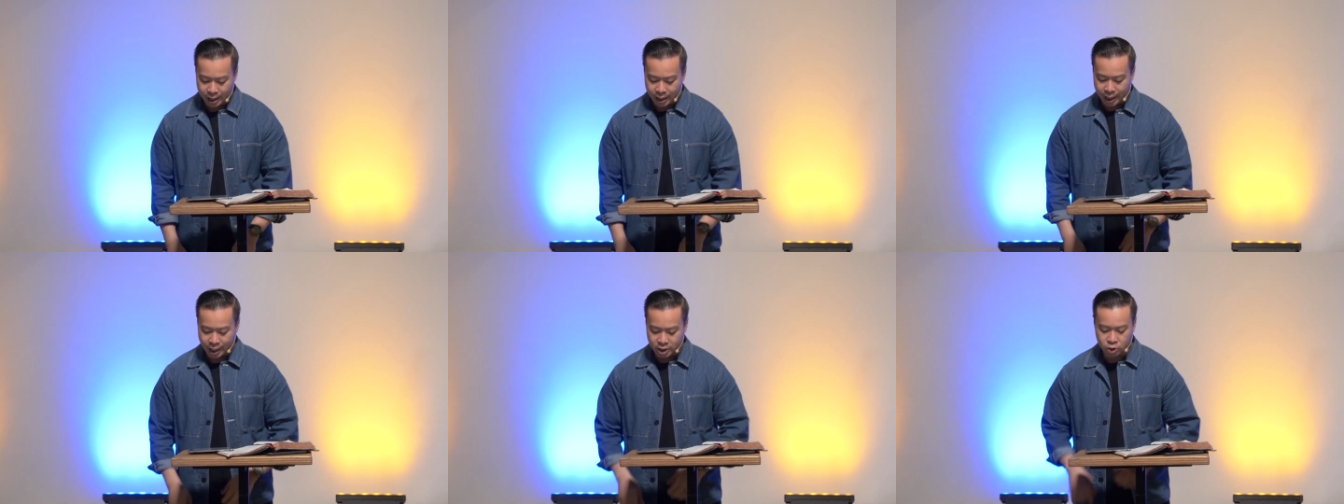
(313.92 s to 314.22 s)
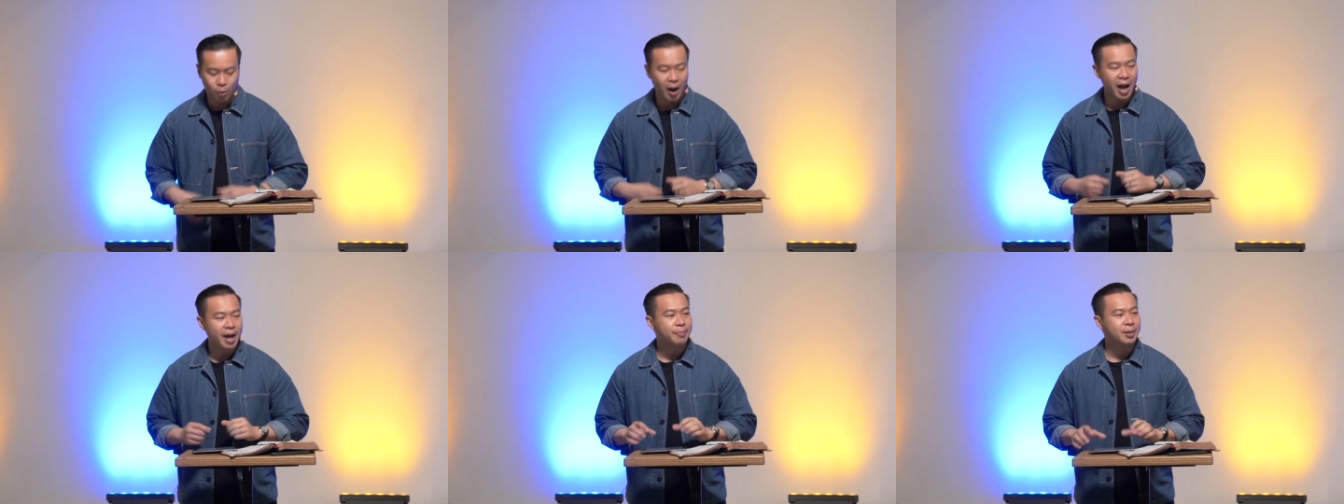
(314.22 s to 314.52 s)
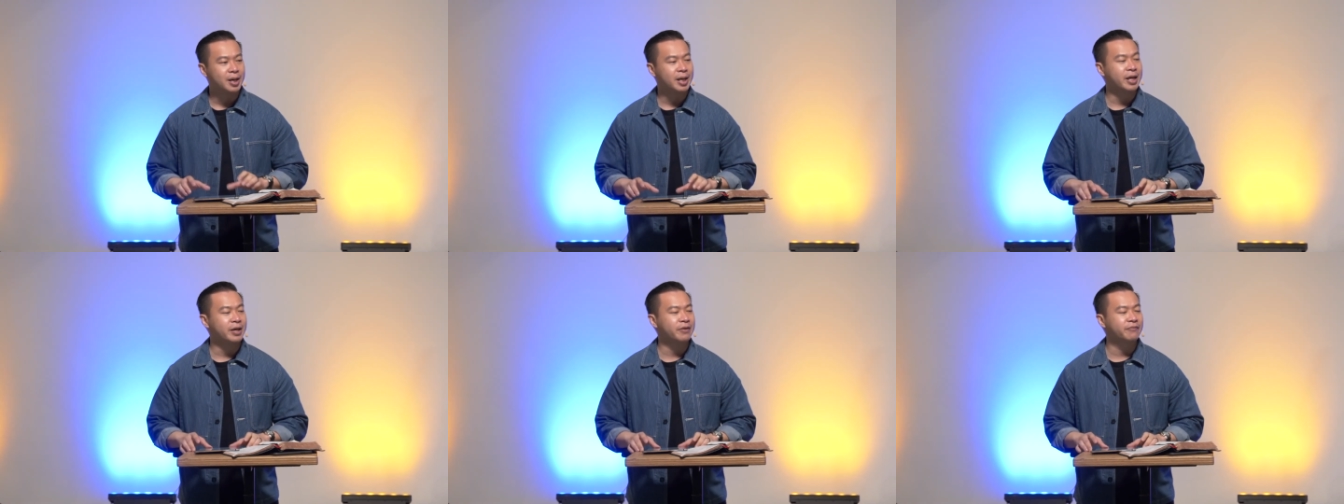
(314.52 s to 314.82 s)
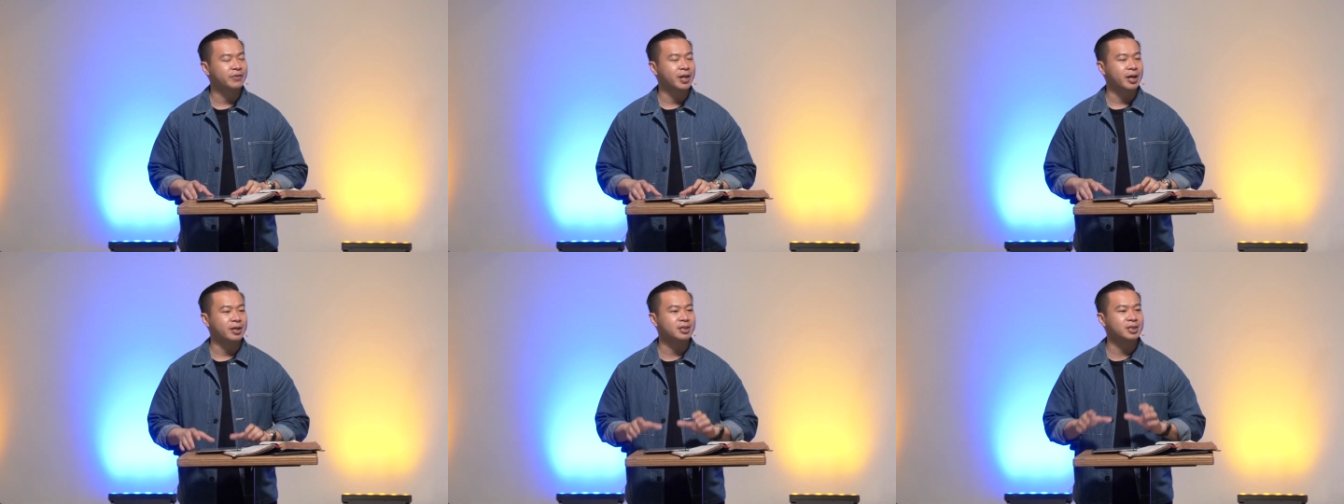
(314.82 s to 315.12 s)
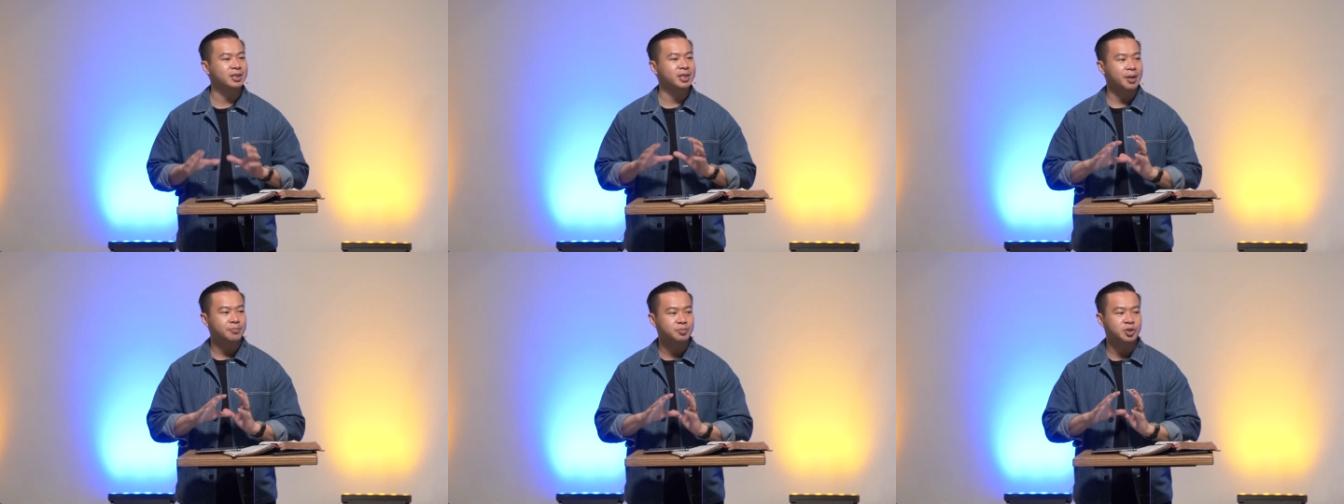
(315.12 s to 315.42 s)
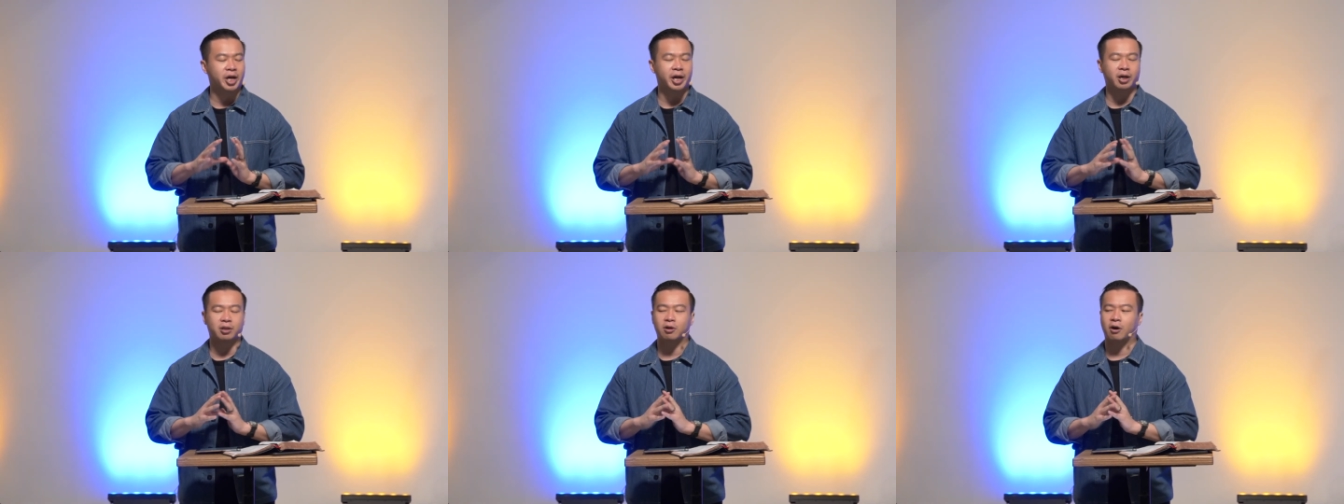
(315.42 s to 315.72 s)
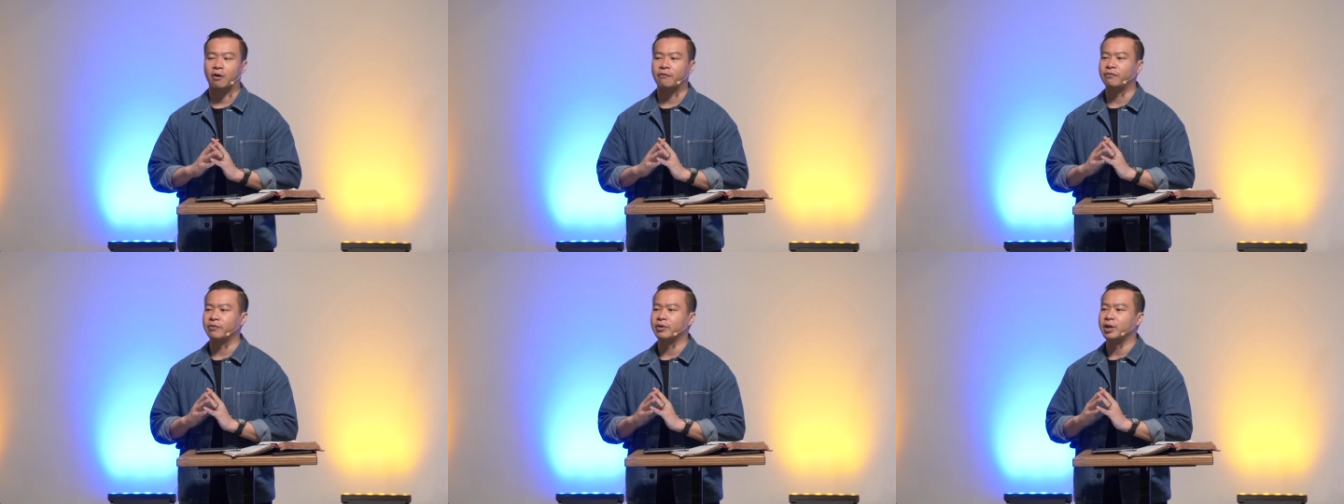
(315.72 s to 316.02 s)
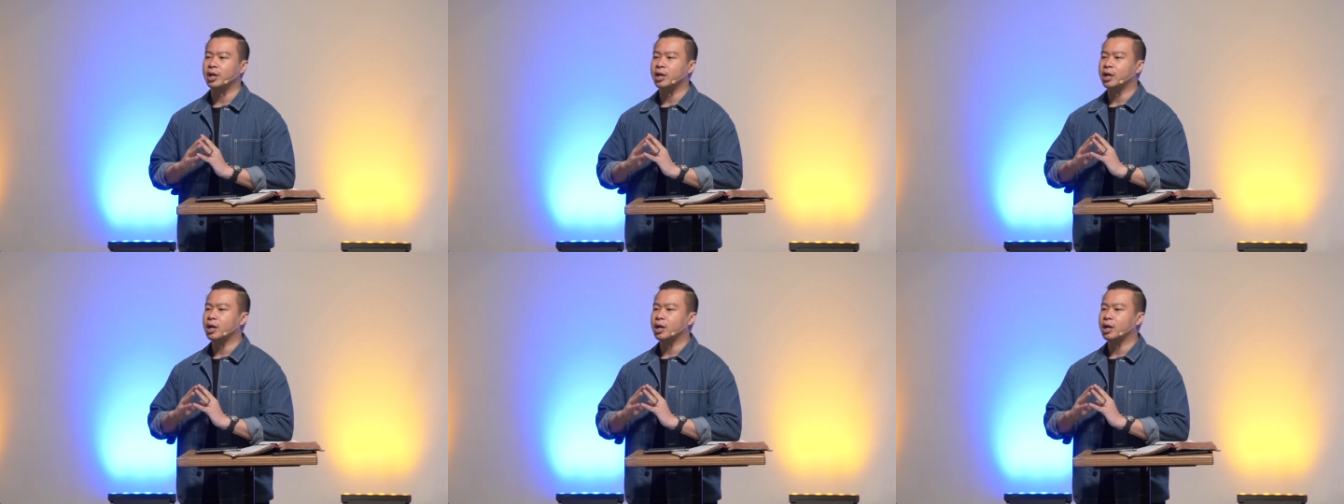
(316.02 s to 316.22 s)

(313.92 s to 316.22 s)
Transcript: That is why I believe the subject of